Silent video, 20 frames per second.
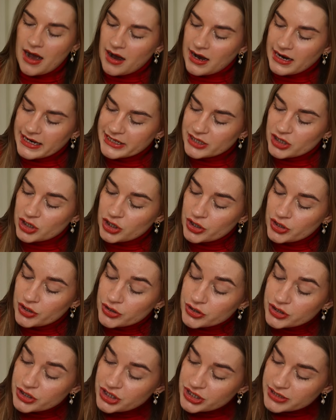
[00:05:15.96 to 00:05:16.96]
I
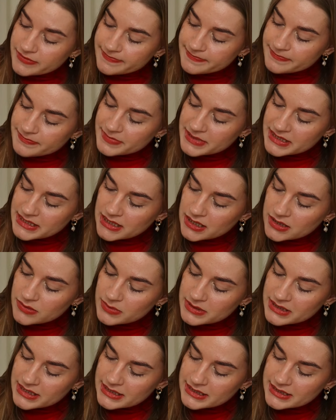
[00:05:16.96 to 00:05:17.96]
could be done
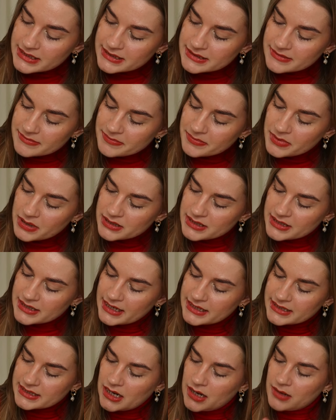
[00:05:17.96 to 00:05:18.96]
with this by the
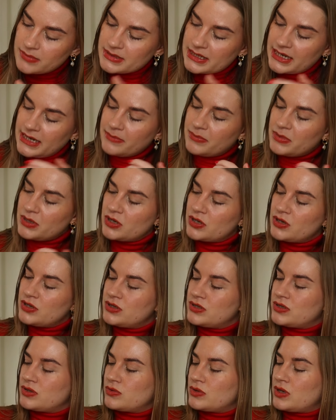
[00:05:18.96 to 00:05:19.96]
next update
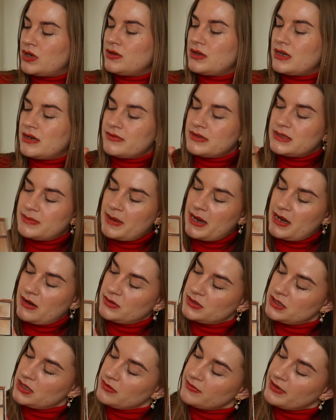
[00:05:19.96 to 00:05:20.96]
because although there is
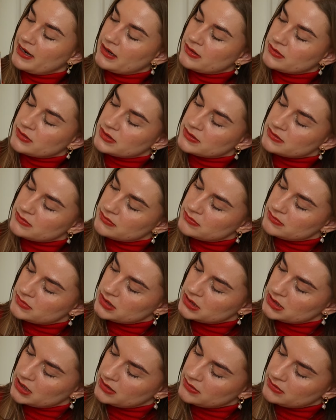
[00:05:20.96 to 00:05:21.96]
powder around
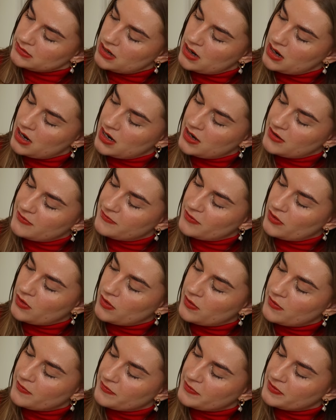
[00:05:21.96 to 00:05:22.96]
you know half
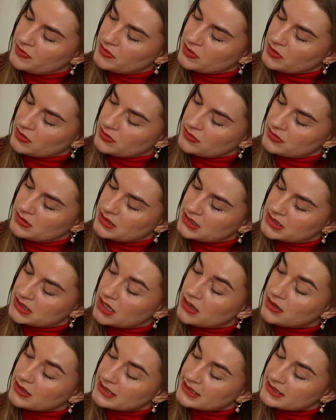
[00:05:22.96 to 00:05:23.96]
of the, the
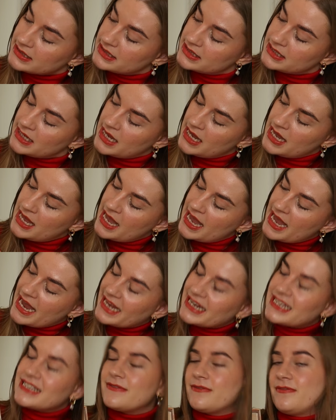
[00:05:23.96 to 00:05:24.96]
sides
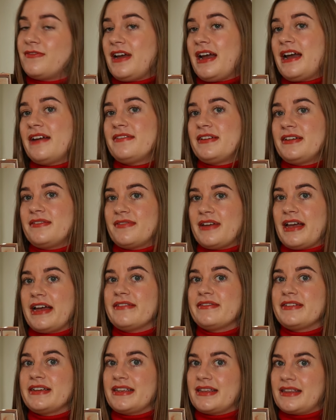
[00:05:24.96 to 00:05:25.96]
it is very
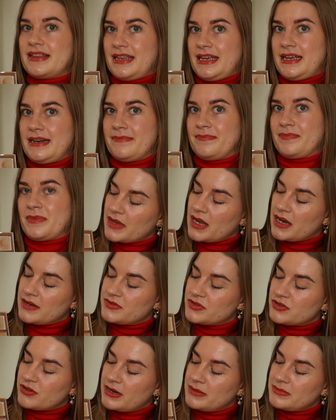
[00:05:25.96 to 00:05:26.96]
very thin I've
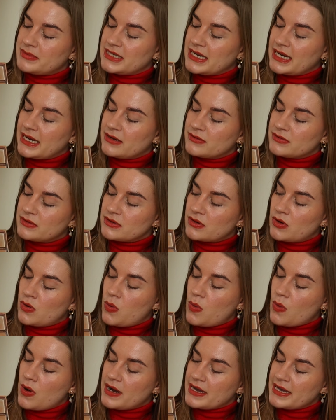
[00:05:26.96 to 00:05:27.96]
scraped down
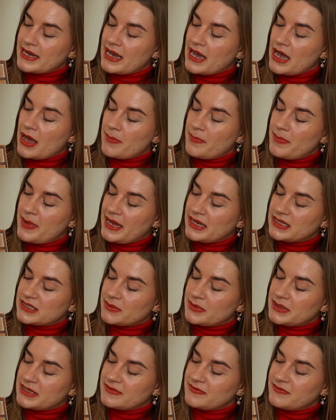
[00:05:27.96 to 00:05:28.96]
quite a bit
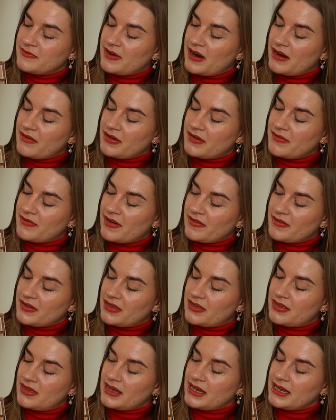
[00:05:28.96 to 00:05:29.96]
so it is very very
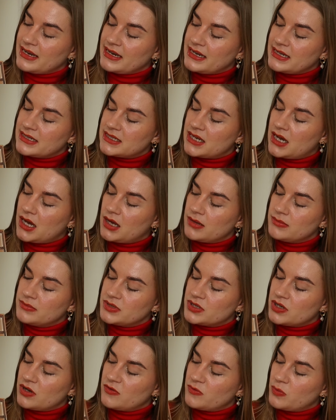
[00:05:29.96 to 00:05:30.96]
thin in
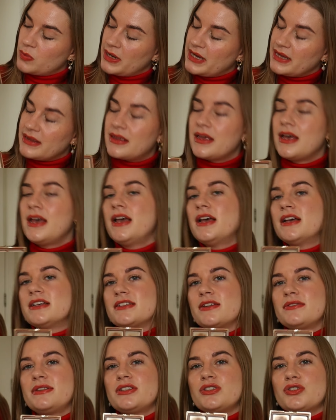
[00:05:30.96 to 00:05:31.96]
terms of width
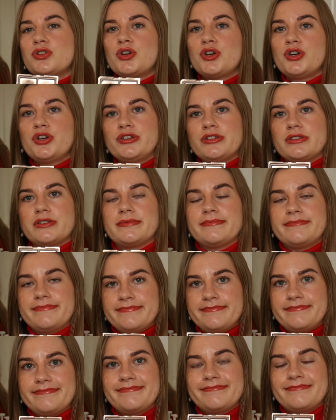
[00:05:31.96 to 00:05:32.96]
so this could
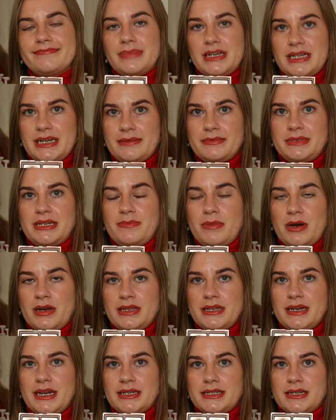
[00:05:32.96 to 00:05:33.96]
be an empty by
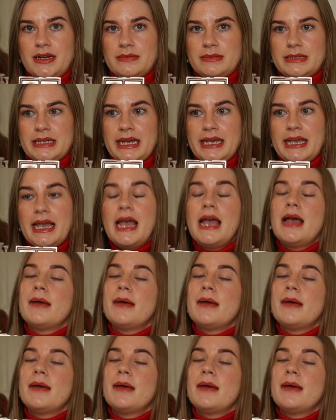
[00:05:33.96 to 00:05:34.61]
the next update